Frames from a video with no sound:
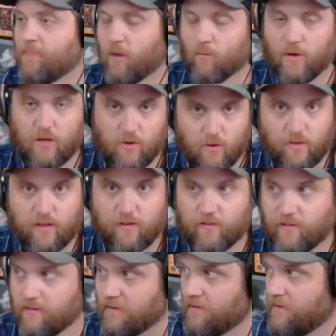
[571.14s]
We knew
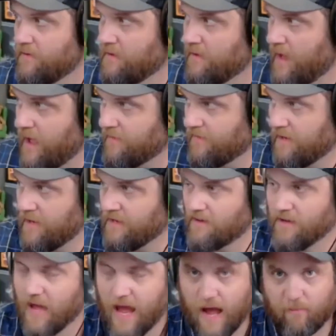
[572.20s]
this as a
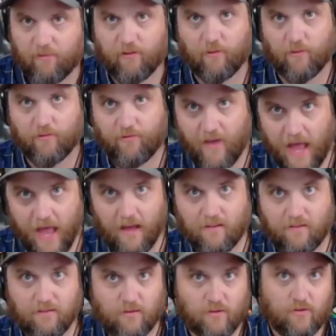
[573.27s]
absolute
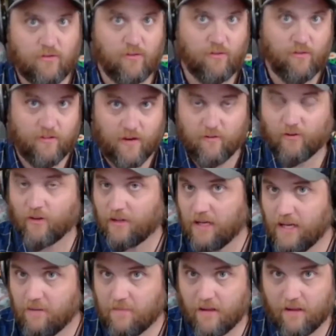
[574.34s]
fact due to several
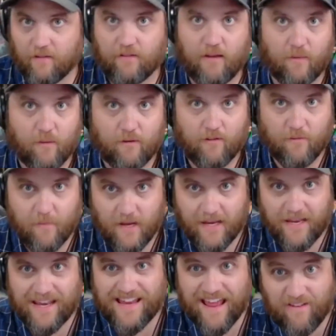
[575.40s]
emails that were
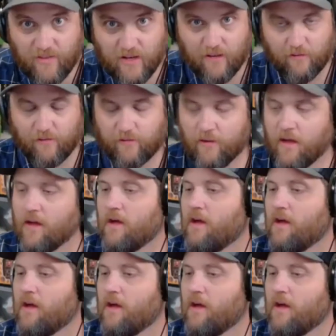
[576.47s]
submitted in evidence